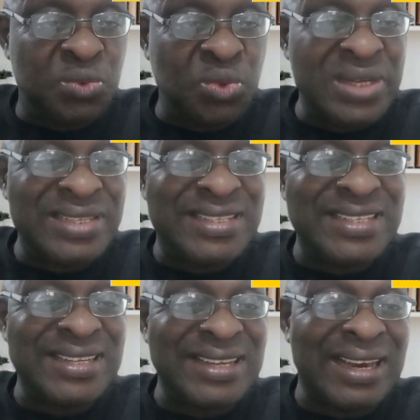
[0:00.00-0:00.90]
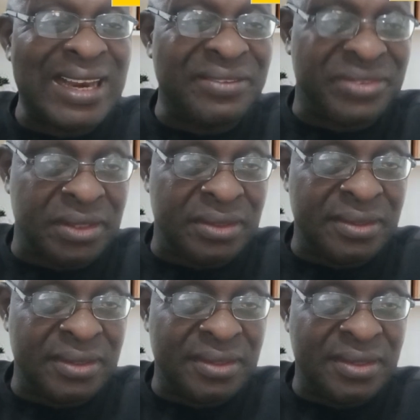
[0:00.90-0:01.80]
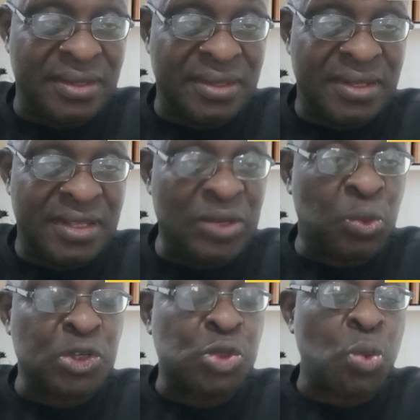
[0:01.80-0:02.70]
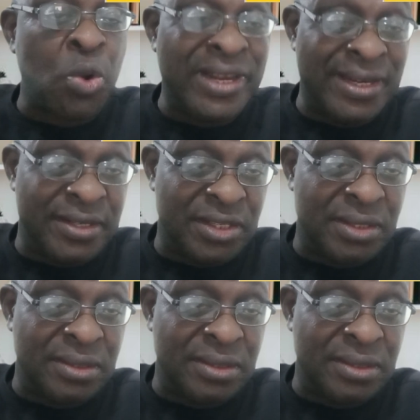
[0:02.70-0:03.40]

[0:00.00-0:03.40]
2011. He was sworn in.